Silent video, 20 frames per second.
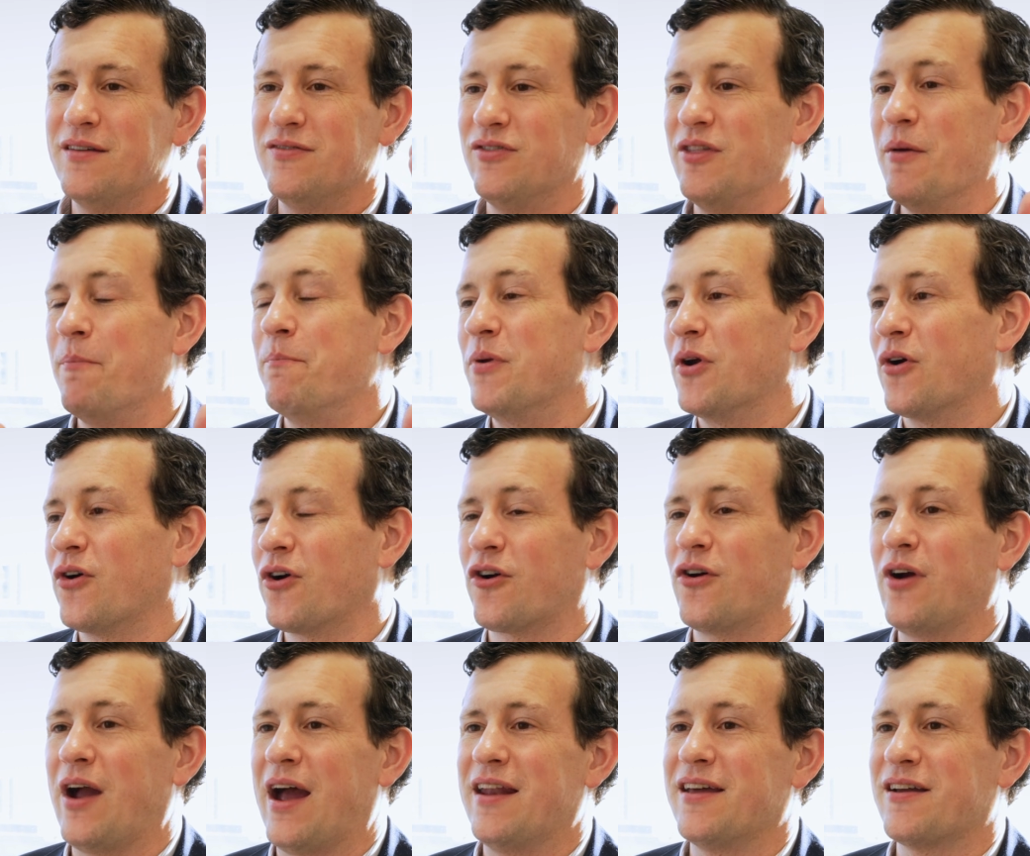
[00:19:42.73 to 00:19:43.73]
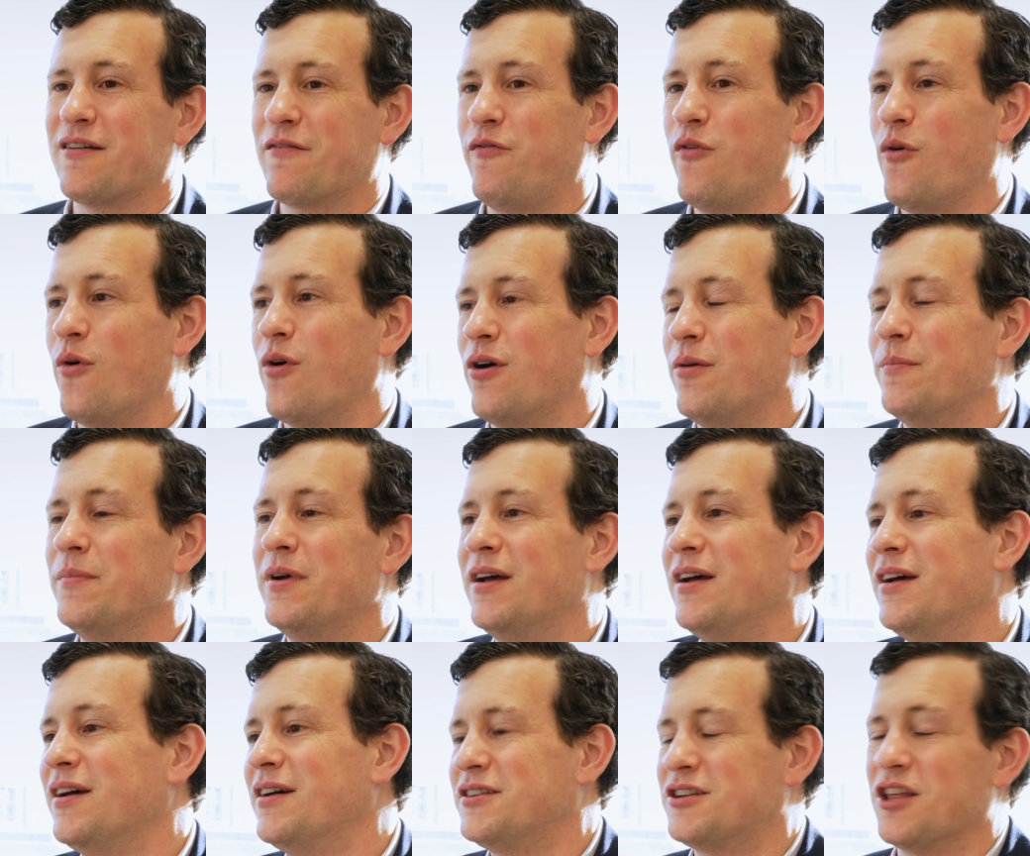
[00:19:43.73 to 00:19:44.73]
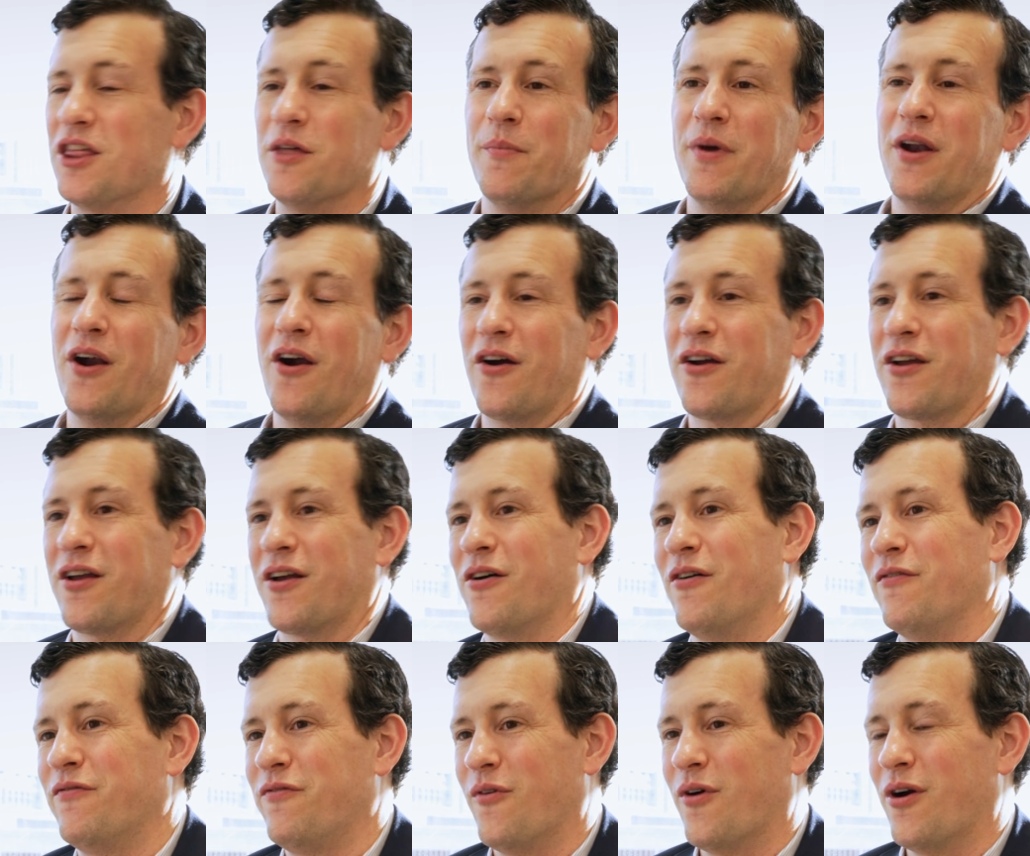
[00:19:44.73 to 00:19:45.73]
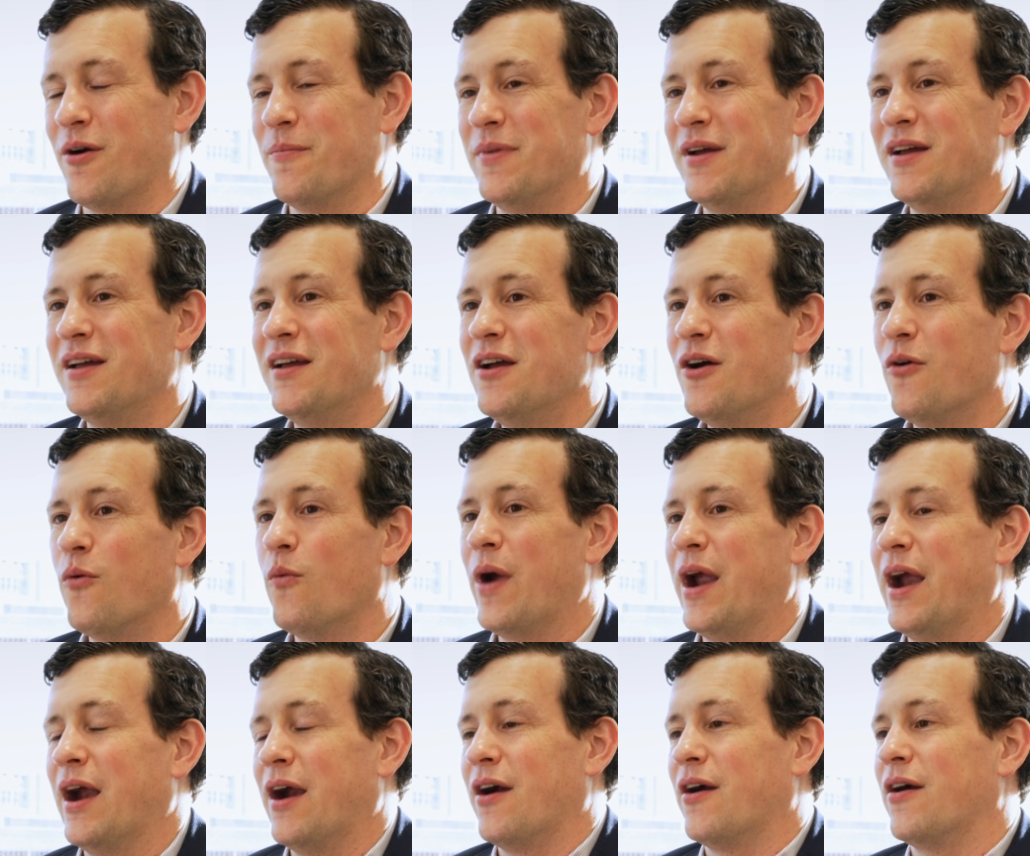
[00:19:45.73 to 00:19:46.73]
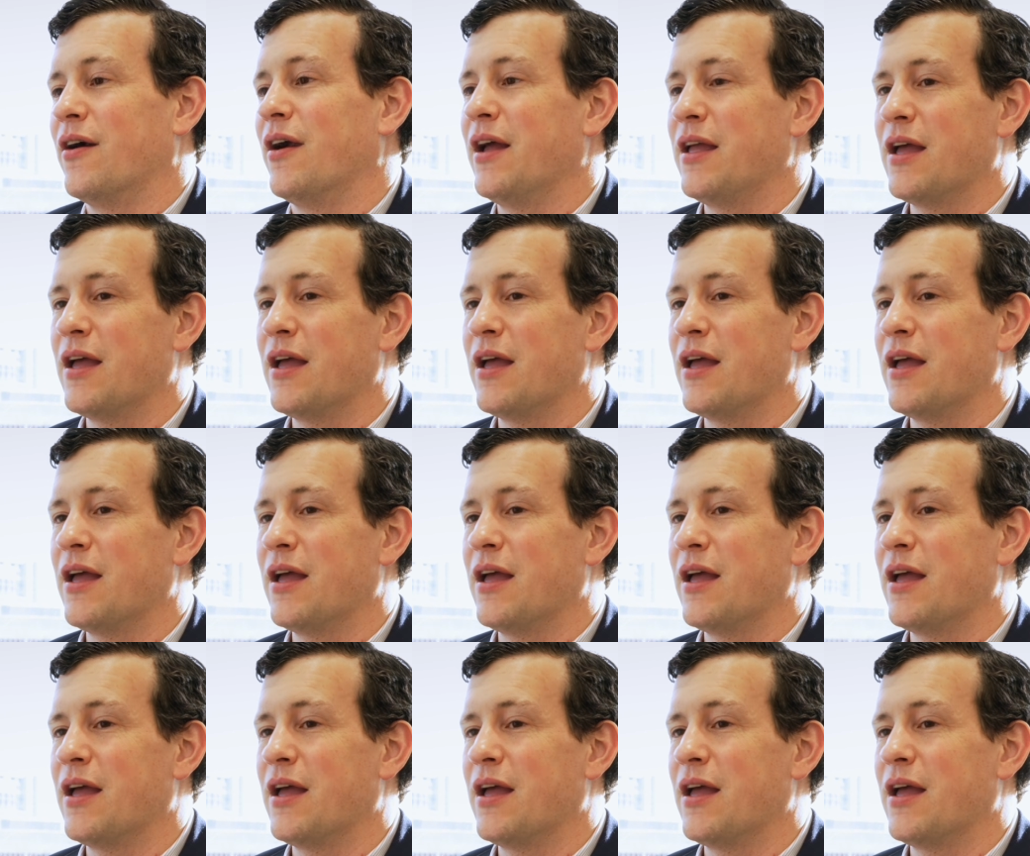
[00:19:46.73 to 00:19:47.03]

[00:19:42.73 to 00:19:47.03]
the bureaucratic form to the monarchical form, where